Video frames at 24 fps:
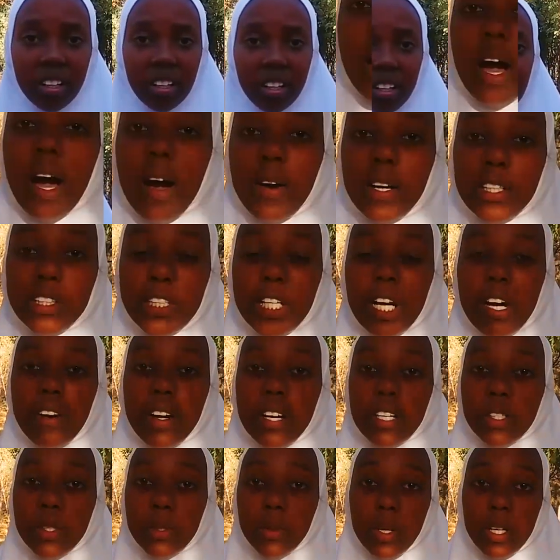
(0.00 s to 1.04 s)
Our
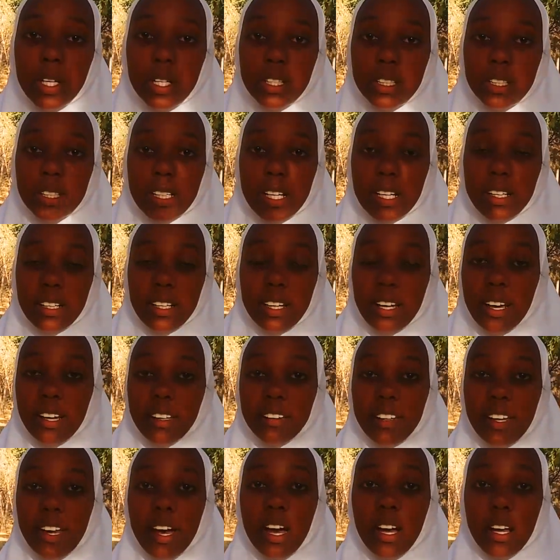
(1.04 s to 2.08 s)
dearest world can
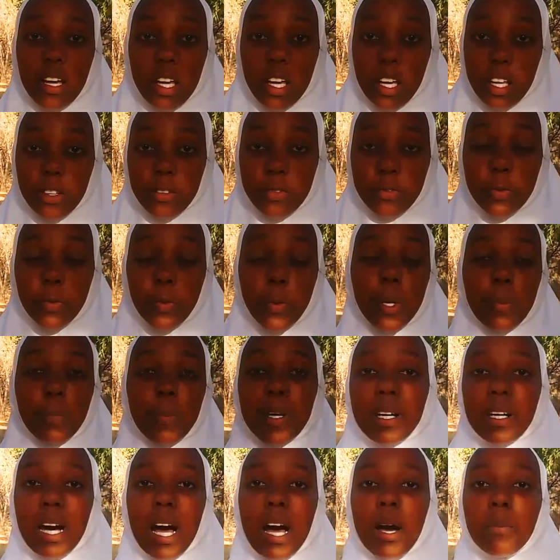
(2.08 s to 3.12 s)
get there if we
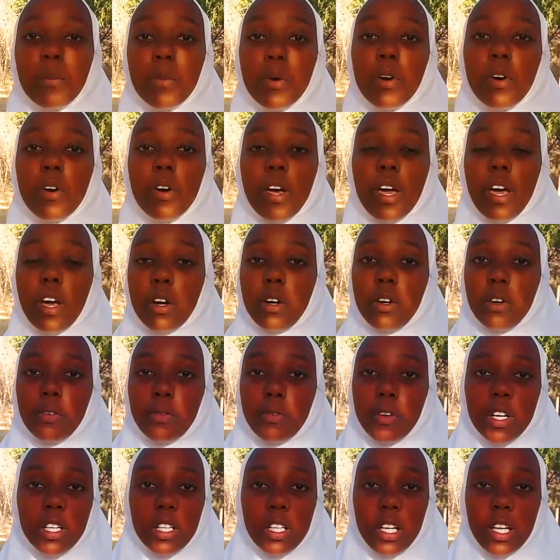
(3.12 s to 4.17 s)
become more
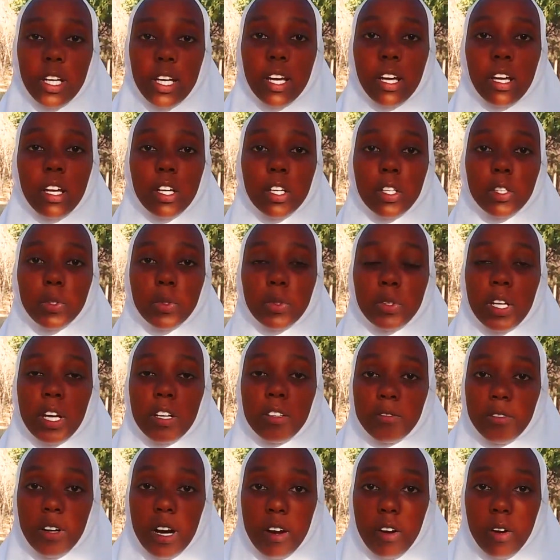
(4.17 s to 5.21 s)
eco-friendly to the
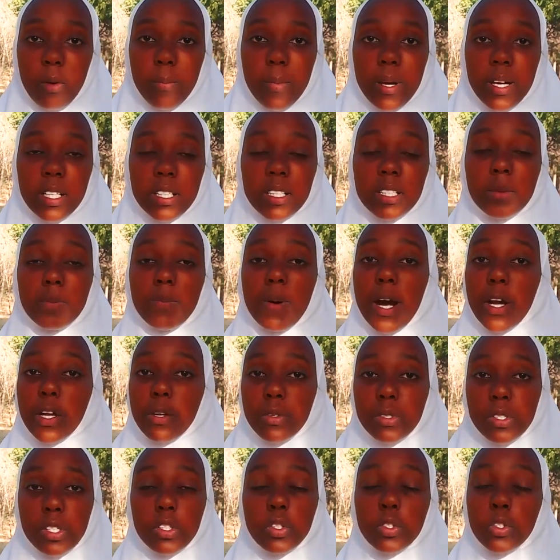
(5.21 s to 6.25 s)
environment by
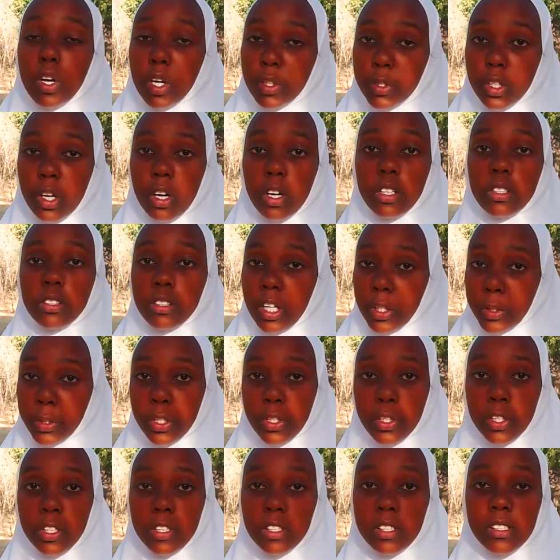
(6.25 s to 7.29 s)
using total
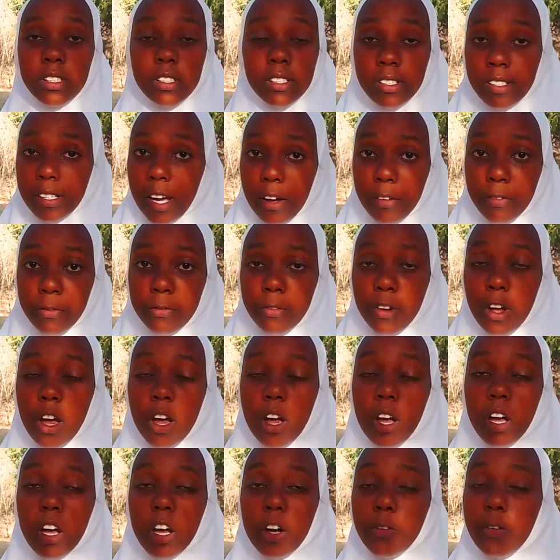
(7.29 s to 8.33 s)
natural stuff.
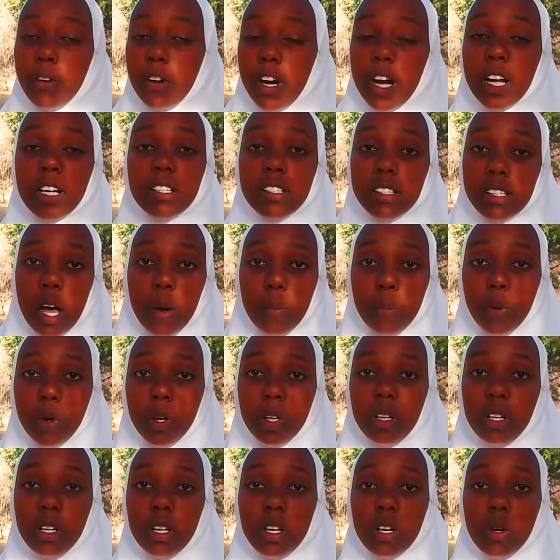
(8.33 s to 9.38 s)
For
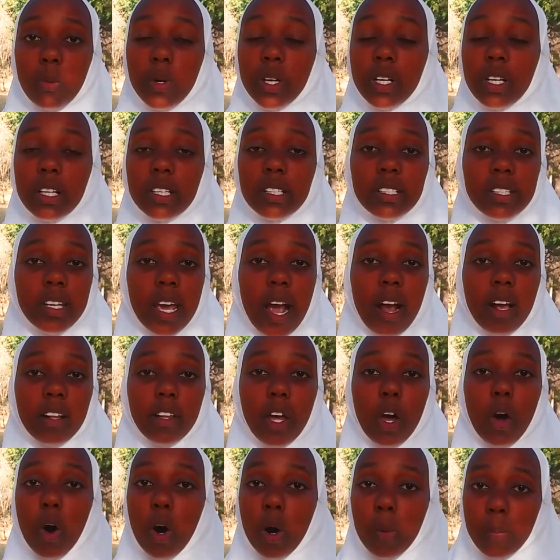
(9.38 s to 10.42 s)
example, we can take
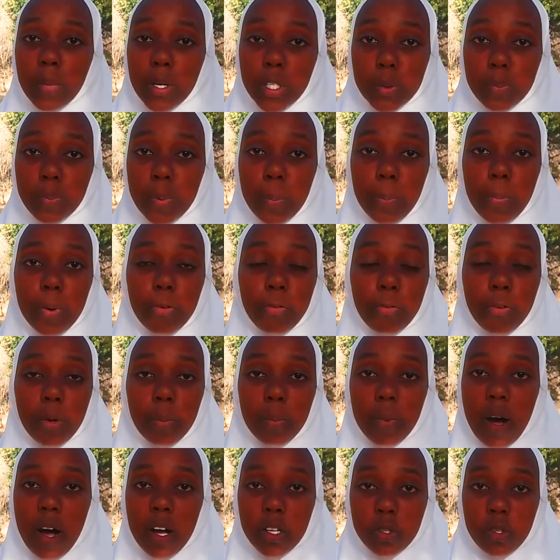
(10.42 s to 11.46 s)
the homeless people
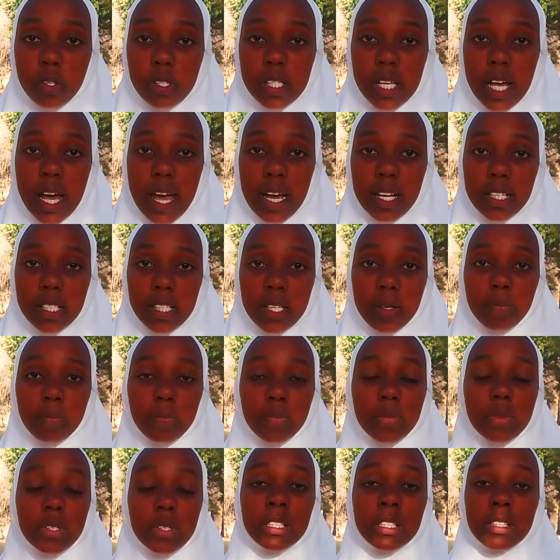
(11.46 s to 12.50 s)
from our society,
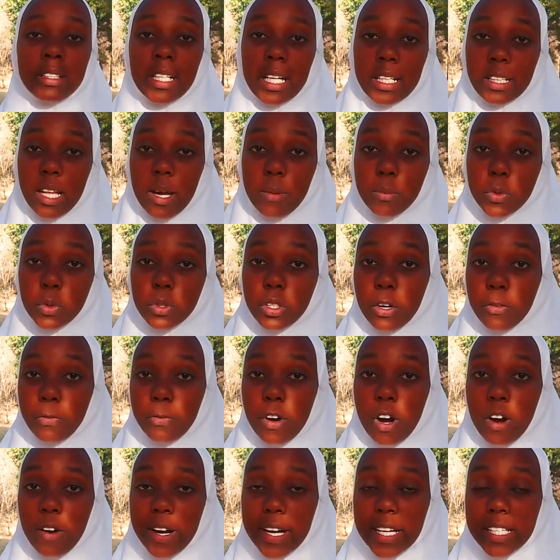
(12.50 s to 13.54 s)
take them to the
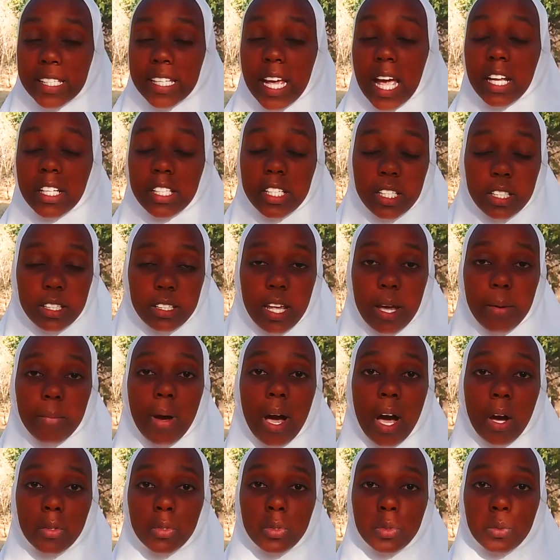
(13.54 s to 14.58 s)
forest and teach them
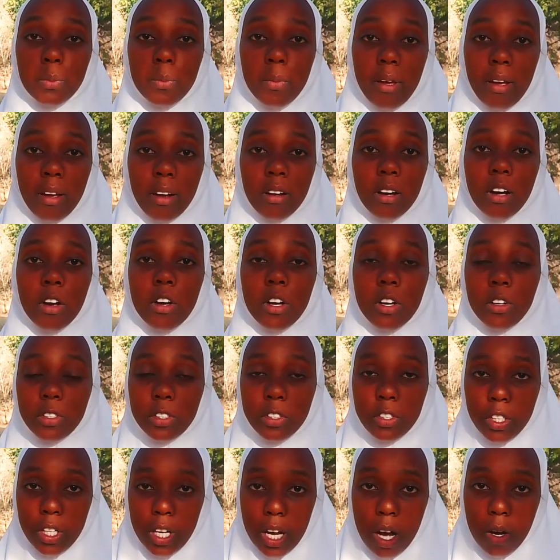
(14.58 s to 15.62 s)
how to make
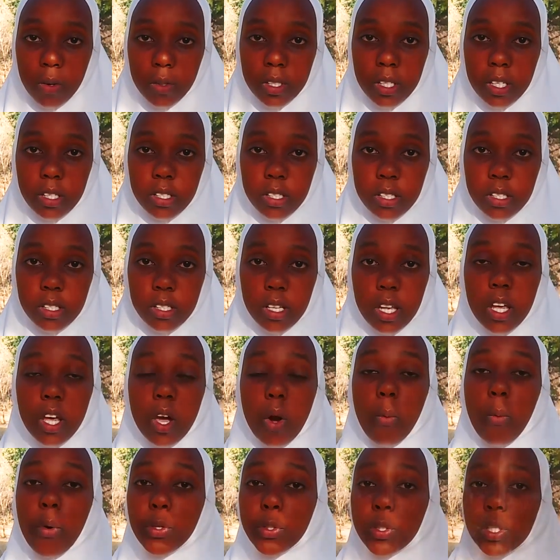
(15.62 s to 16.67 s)
tree houses,
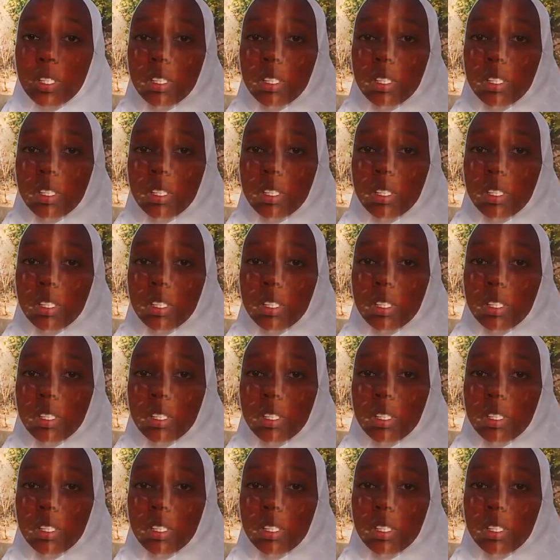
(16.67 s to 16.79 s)
which